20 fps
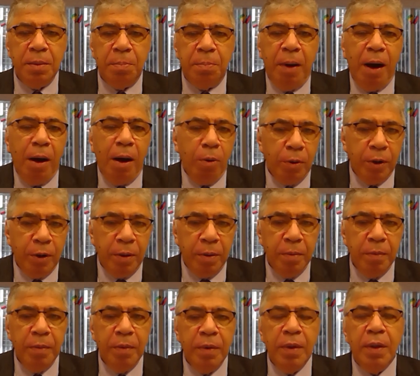power,
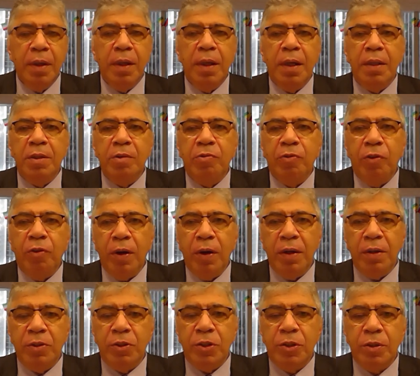the
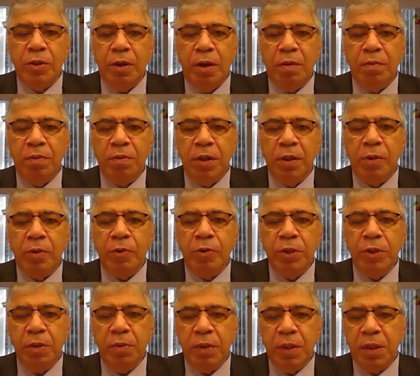voice of the
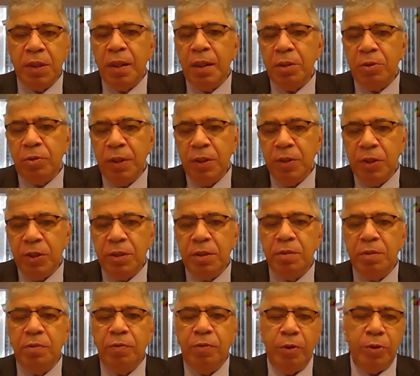constituent countries,
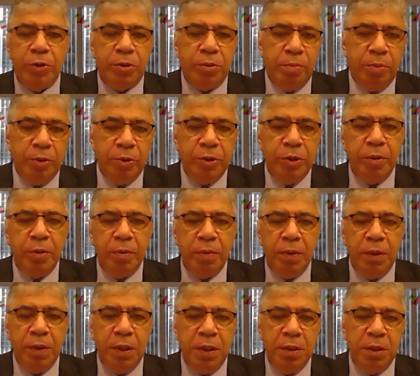first Brazil,
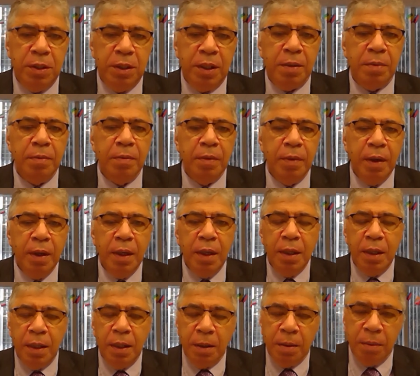India,
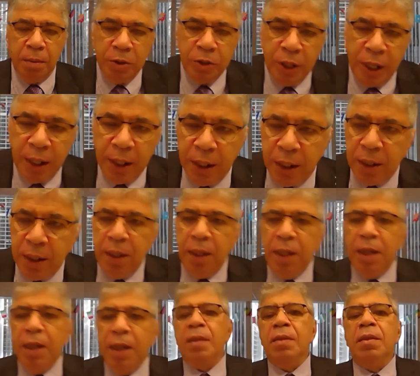China,
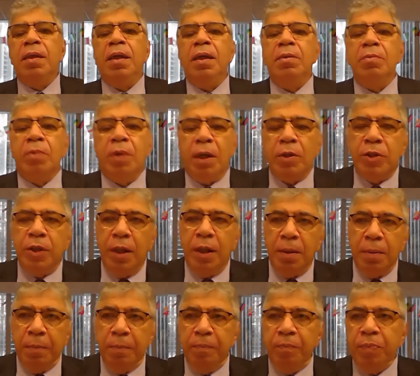and
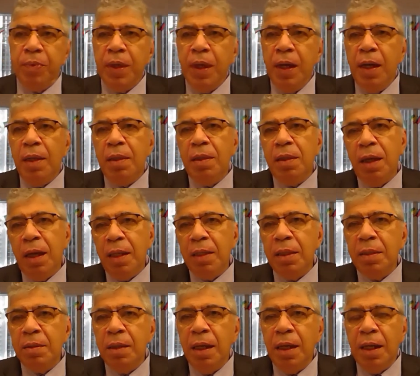Russia, and
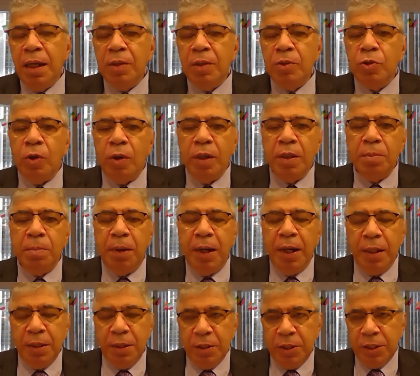then joined
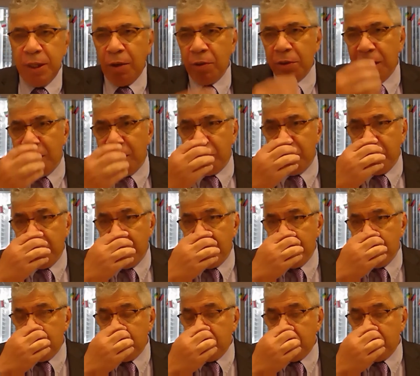by the South Africa in